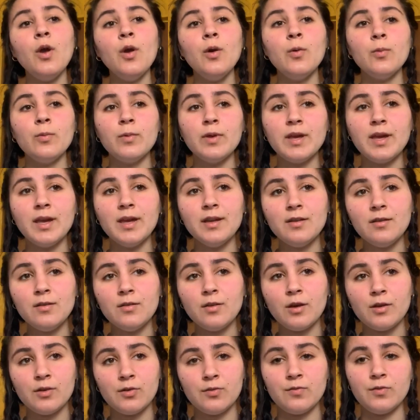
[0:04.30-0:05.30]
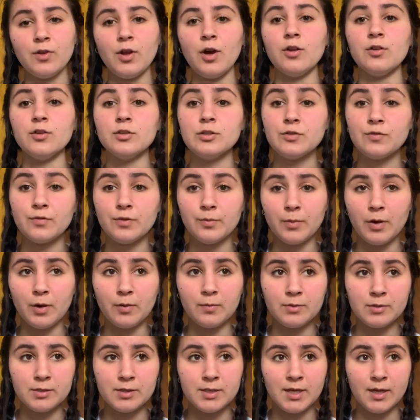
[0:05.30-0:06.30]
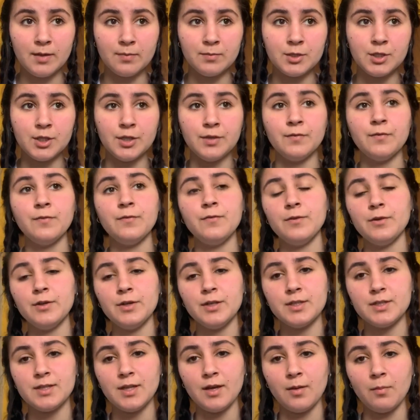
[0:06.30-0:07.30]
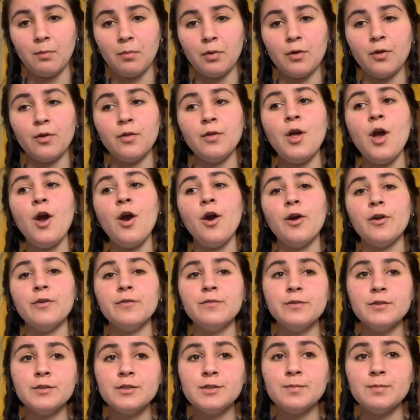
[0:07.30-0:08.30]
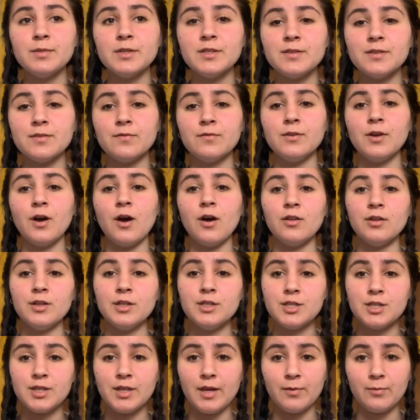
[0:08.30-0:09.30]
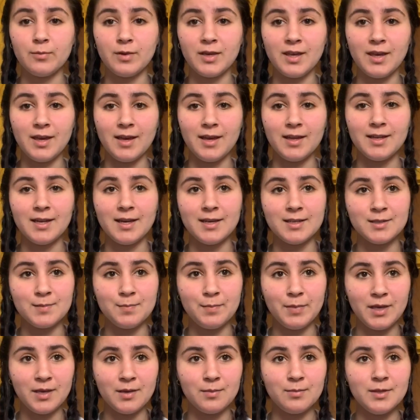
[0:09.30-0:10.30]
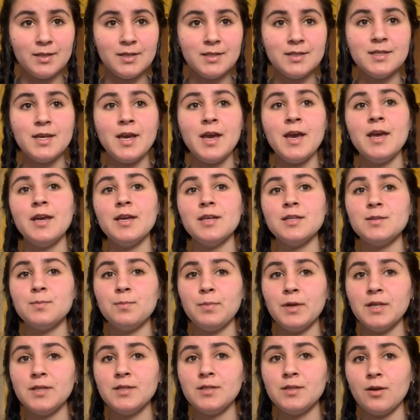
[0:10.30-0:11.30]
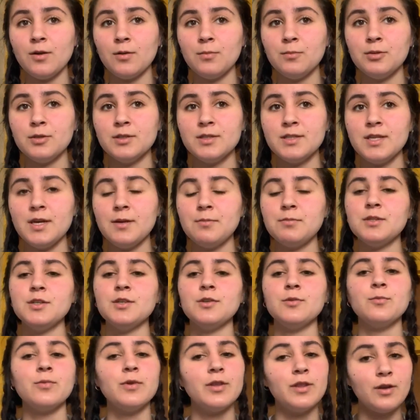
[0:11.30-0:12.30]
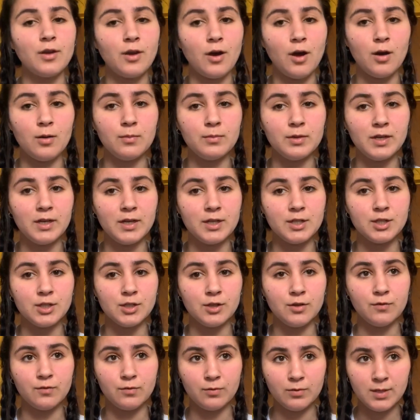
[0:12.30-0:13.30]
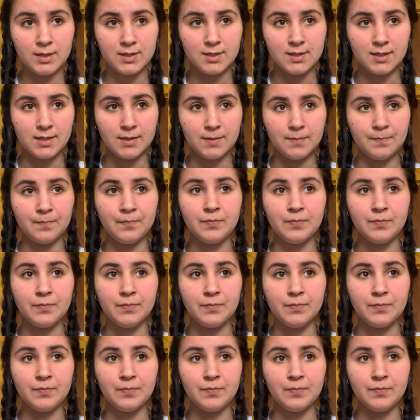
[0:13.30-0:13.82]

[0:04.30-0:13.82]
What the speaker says: We gain a lot of knowledge from our perception. For example, our first bits of knowledge that we gained as babies is based on perception with a combination of reason.